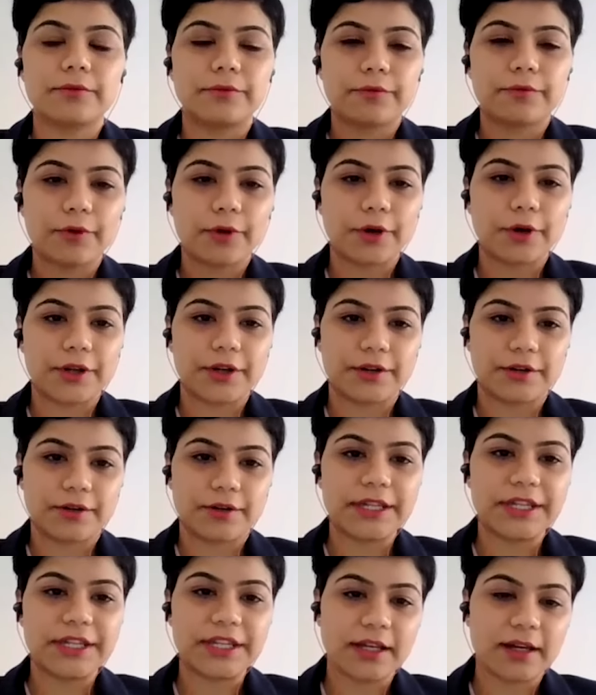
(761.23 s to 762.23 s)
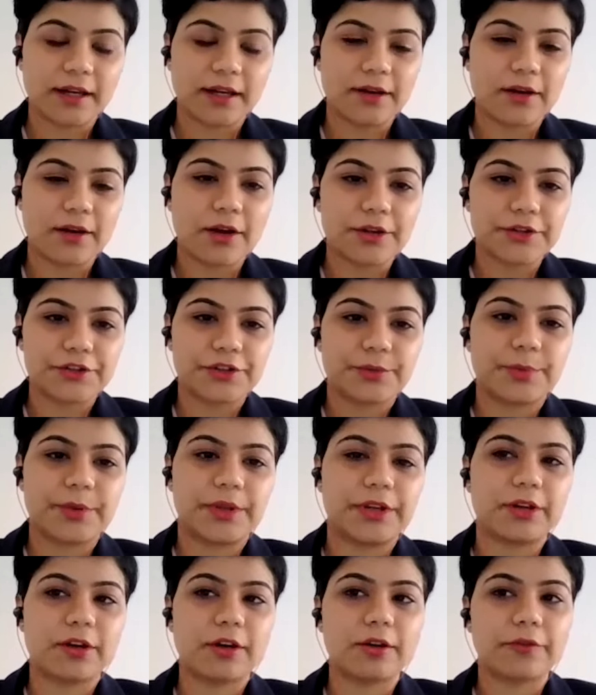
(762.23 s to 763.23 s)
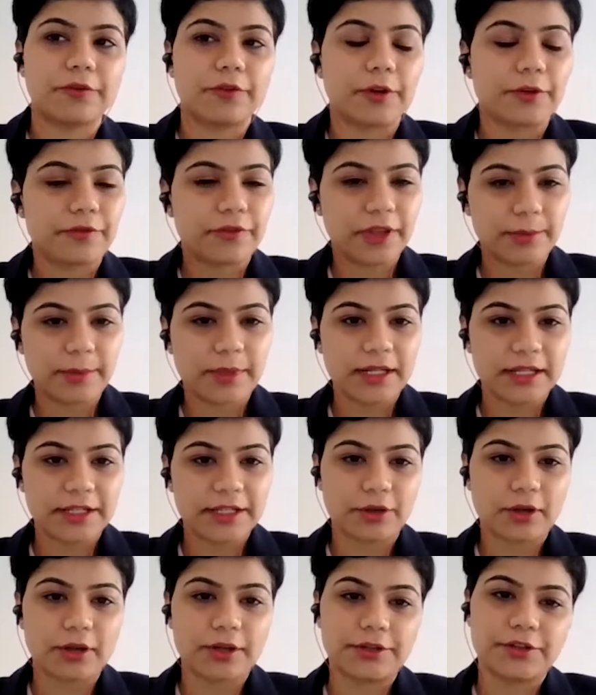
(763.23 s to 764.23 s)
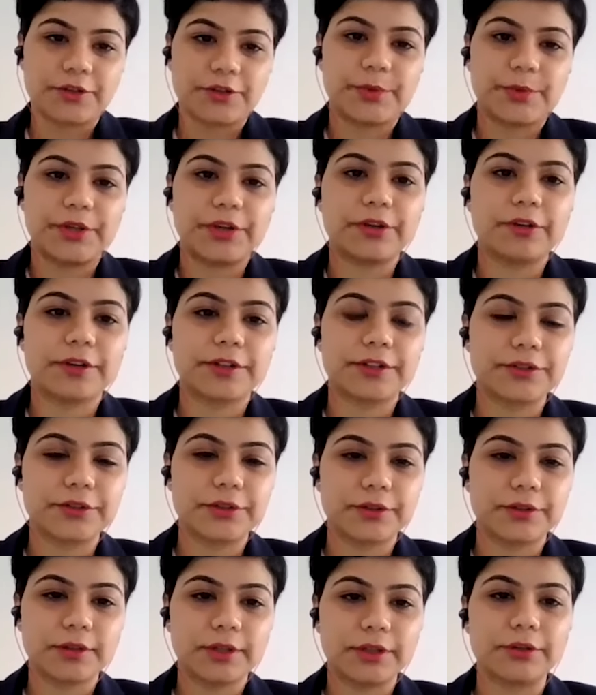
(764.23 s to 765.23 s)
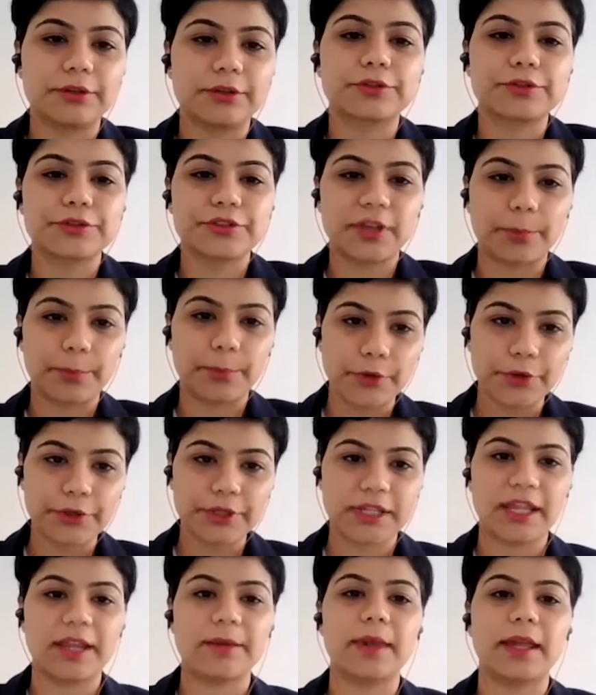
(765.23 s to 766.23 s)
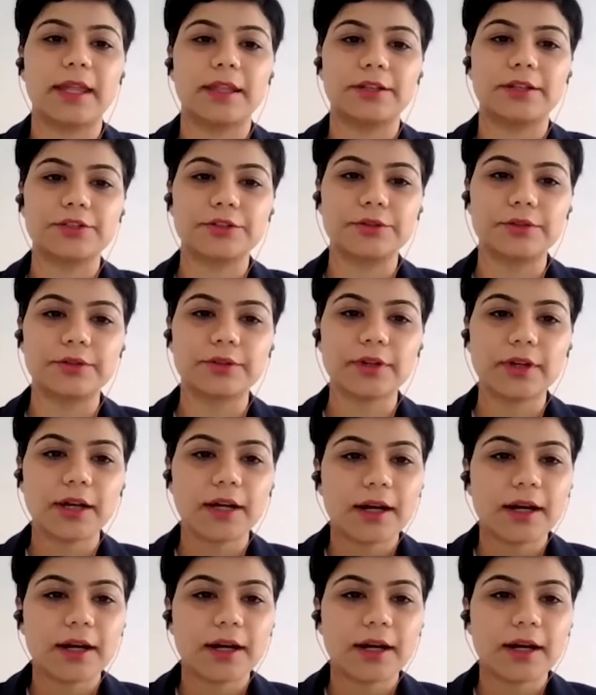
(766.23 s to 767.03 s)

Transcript: for young entrepreneur for female entrepreneur to you know to support them and to